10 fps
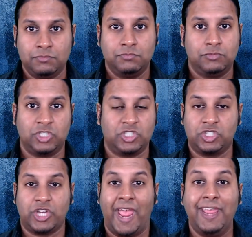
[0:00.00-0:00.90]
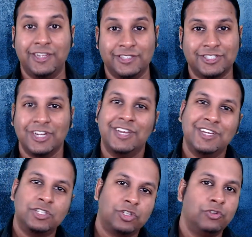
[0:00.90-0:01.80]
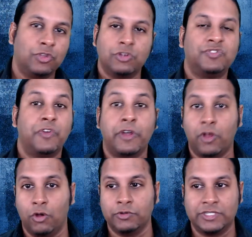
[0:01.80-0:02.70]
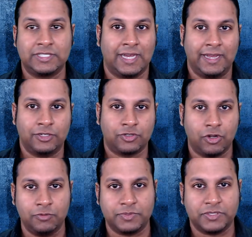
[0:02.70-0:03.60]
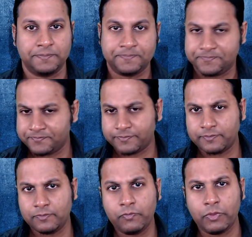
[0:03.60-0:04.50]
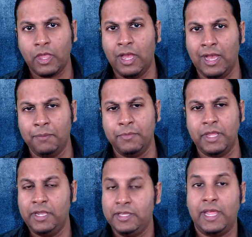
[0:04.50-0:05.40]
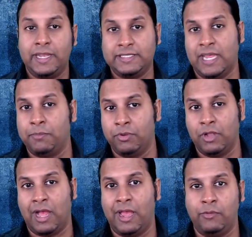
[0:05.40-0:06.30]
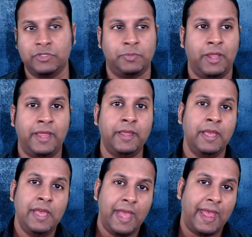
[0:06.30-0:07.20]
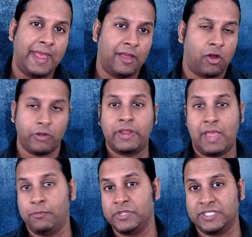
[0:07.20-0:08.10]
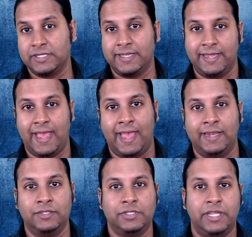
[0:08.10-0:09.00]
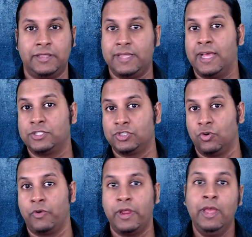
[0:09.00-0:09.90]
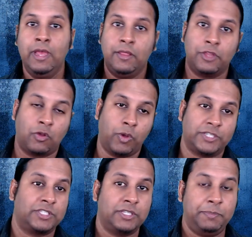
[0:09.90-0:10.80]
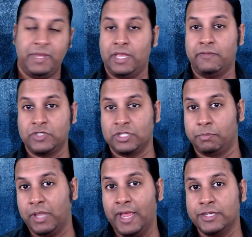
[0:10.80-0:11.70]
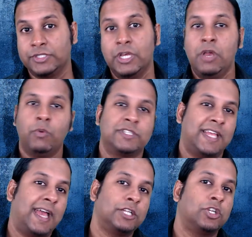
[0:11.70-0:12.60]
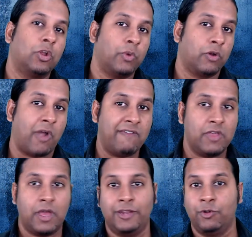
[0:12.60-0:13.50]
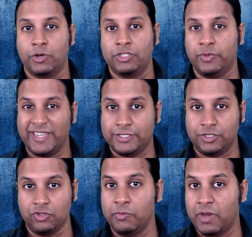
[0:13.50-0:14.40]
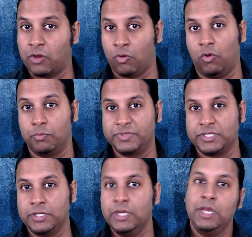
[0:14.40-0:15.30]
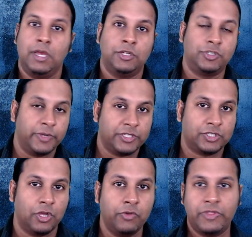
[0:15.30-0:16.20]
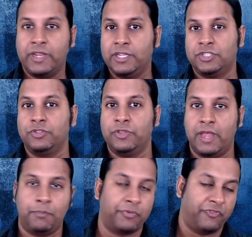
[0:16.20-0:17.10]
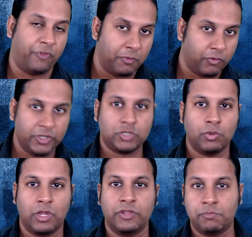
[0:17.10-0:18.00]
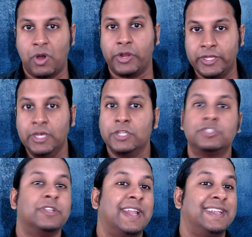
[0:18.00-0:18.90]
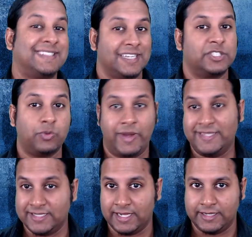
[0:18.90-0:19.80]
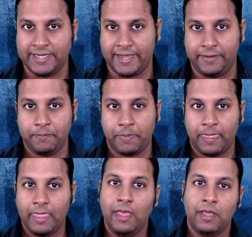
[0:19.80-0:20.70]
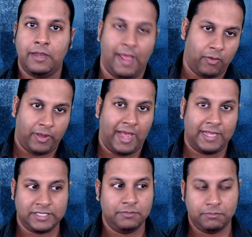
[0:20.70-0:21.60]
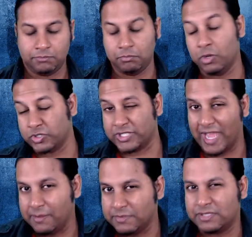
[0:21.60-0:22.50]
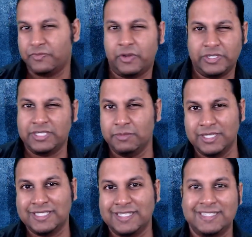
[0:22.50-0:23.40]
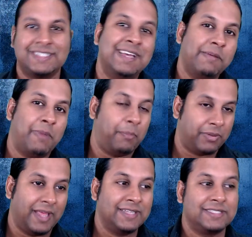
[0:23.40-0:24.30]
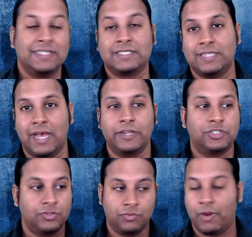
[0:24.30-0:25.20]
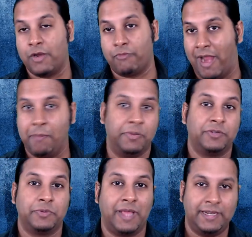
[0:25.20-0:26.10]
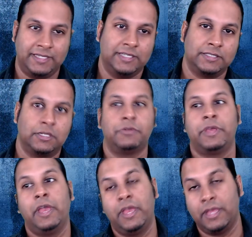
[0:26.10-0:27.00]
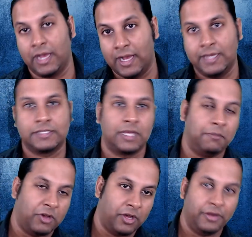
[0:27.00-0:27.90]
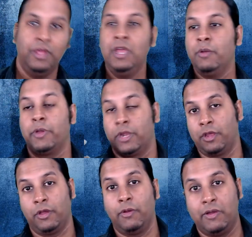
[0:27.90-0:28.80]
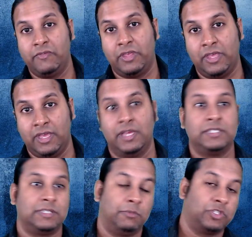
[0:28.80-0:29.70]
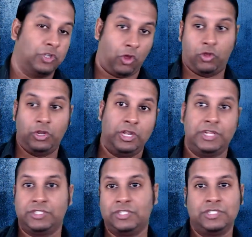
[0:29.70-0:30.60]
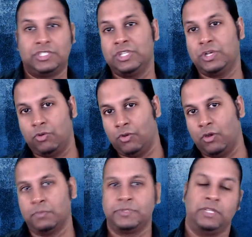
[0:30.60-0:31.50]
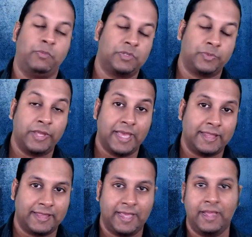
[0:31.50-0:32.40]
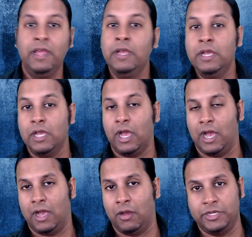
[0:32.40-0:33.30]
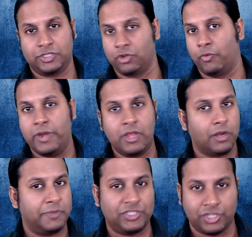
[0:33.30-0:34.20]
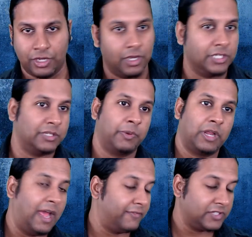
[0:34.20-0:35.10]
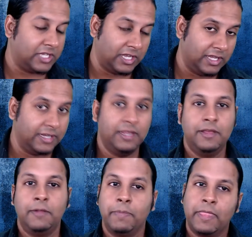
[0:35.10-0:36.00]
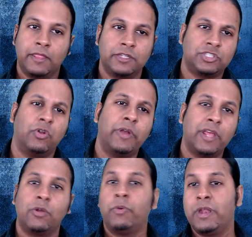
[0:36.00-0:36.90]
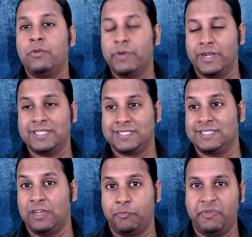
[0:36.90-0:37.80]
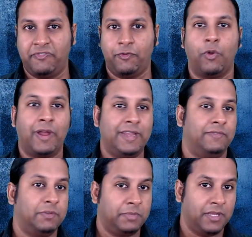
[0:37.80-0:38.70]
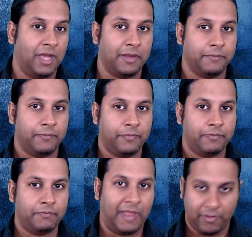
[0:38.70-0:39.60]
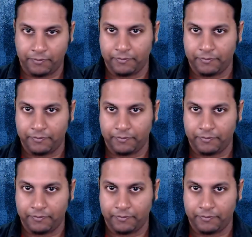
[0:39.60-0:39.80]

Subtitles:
just change to those very old and tired tropes. In an example, I was playing a horror game recently, and in that story, the quest being given to the players was they had to go to a graveyard in order to exhume a corpse. Doing so, they need to then perform a ritual on the body so that it doesn't raise an undead. Now, as in most games very similar to this, my players then started to run rampant with ideas. Okay, guys, come on. We're going to go over here. Someone's not going to let us in to see the corpse. And then once we get there, it's already going to be turned and we're going to have to kill it. The story had already written itself before I'd even begun. Now,